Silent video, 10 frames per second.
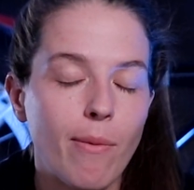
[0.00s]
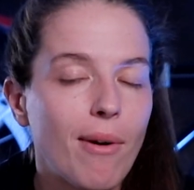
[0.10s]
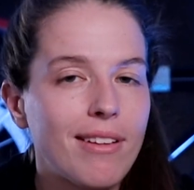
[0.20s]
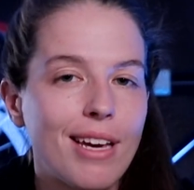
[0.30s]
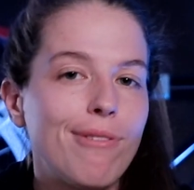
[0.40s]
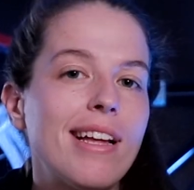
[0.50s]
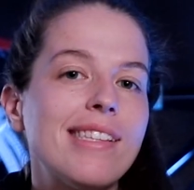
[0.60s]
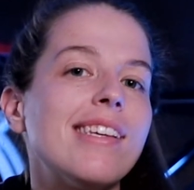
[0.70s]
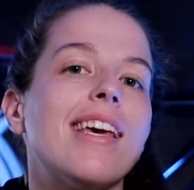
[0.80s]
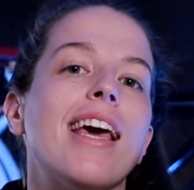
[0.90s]
Well, if
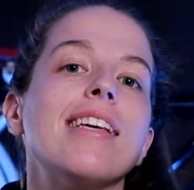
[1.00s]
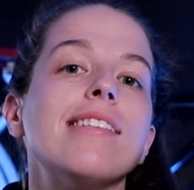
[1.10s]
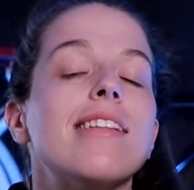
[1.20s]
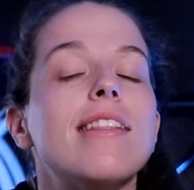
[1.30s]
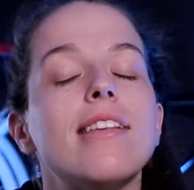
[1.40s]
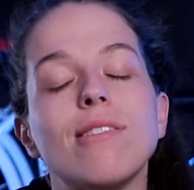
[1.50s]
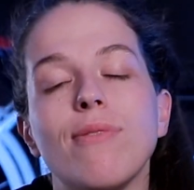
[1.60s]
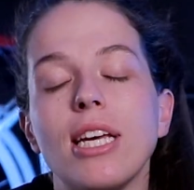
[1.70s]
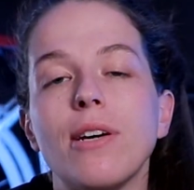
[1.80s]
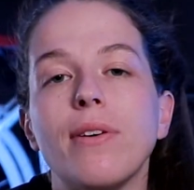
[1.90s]
that's the case, then this
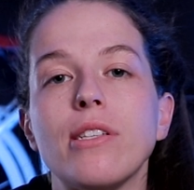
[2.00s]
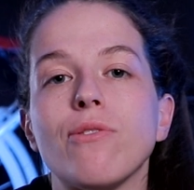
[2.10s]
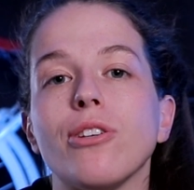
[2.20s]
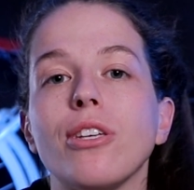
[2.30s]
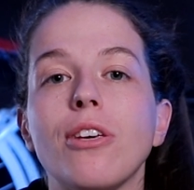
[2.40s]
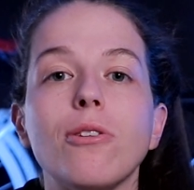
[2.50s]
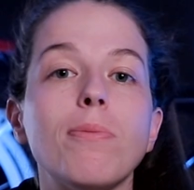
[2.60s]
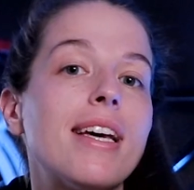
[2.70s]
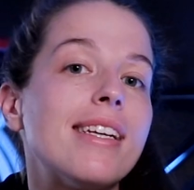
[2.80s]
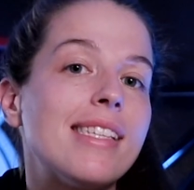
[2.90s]
video is for you
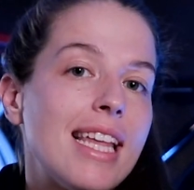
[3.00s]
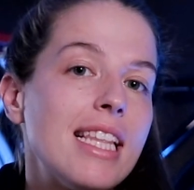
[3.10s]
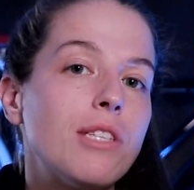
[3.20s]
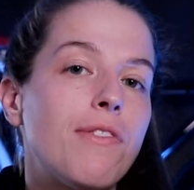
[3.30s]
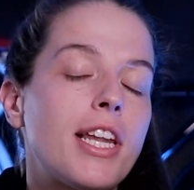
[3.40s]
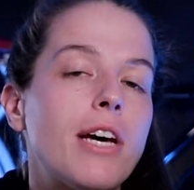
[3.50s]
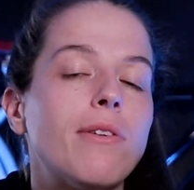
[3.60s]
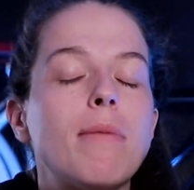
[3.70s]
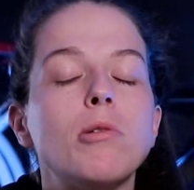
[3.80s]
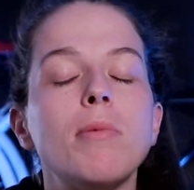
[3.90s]
because in this
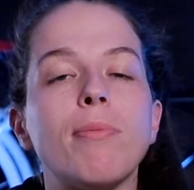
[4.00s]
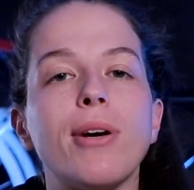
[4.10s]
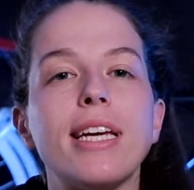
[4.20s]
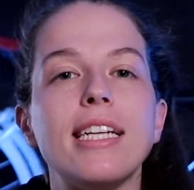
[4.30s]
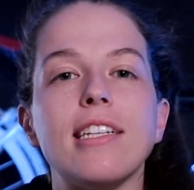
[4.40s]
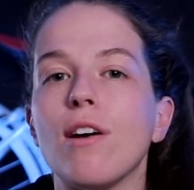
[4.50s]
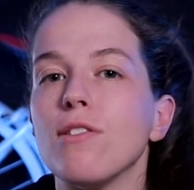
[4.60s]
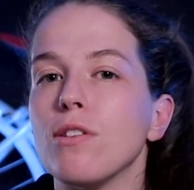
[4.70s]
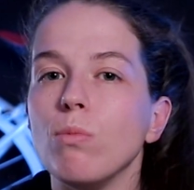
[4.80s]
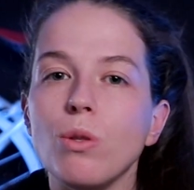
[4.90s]
video, I'm gonna be breaking
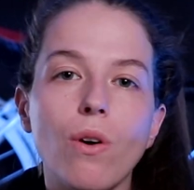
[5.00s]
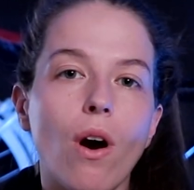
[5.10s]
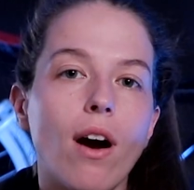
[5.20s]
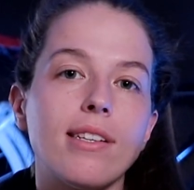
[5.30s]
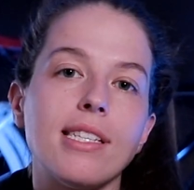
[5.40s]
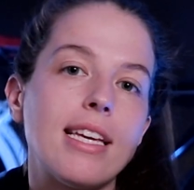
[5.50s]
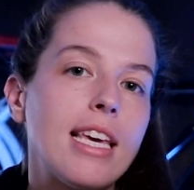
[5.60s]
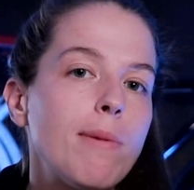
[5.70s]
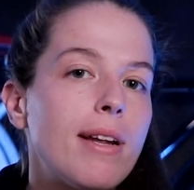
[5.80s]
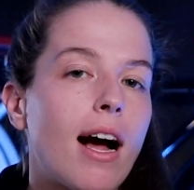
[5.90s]
down some new cars to
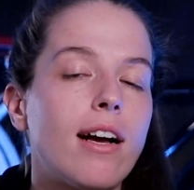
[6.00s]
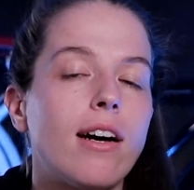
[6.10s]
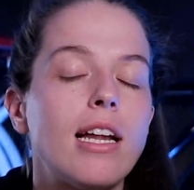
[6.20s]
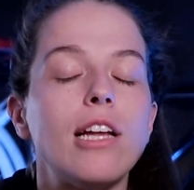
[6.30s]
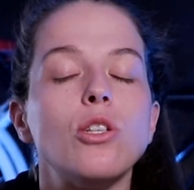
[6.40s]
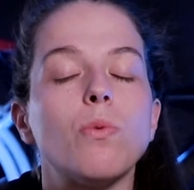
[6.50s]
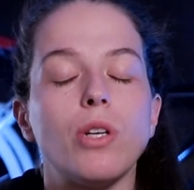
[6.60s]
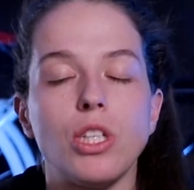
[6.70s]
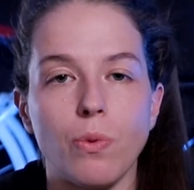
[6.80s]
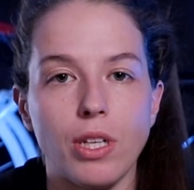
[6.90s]
keep an eye on in
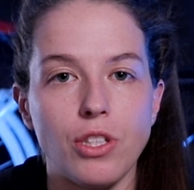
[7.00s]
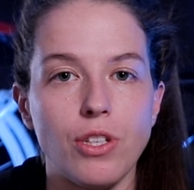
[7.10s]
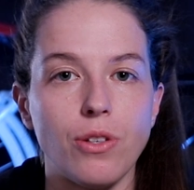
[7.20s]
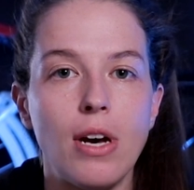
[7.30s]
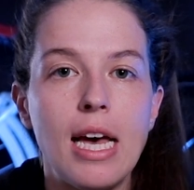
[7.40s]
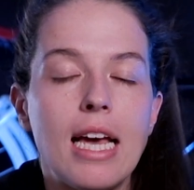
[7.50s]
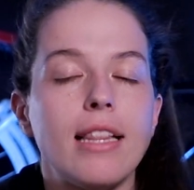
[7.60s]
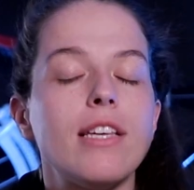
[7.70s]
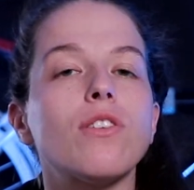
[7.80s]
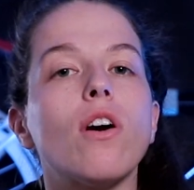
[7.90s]
2022.
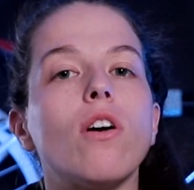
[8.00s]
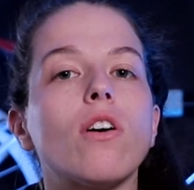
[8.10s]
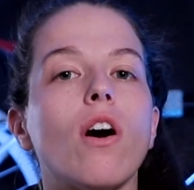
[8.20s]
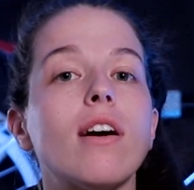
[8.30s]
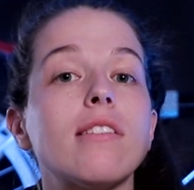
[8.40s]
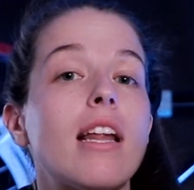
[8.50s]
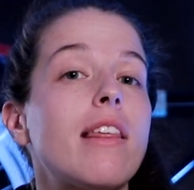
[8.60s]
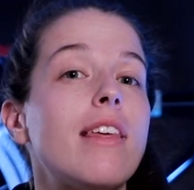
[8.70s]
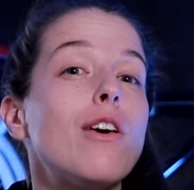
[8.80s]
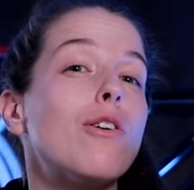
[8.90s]
These are all cars that I
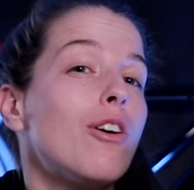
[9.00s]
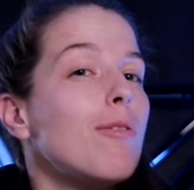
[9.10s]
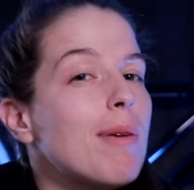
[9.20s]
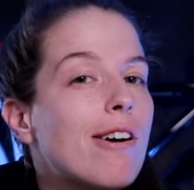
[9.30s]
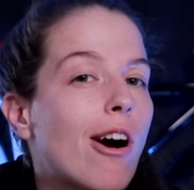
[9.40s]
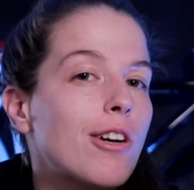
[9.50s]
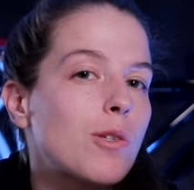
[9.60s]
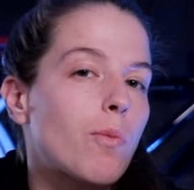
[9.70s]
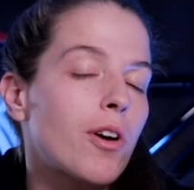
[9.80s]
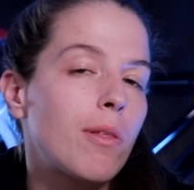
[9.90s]
think could be
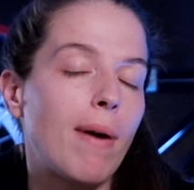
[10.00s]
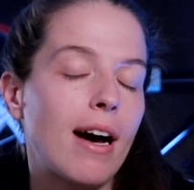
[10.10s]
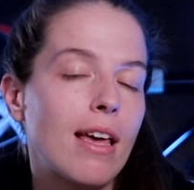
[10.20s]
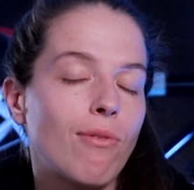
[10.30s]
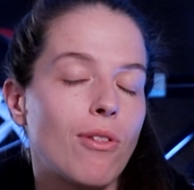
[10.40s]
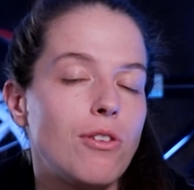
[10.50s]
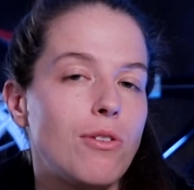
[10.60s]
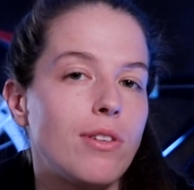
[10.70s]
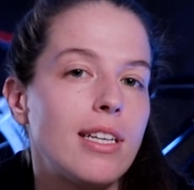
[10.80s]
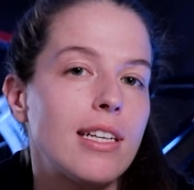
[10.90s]
cars worth buying for the
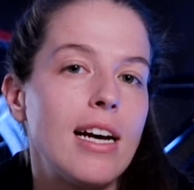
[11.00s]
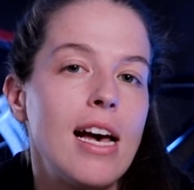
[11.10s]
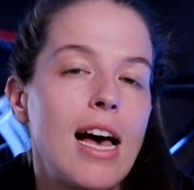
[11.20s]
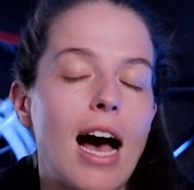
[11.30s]
new year.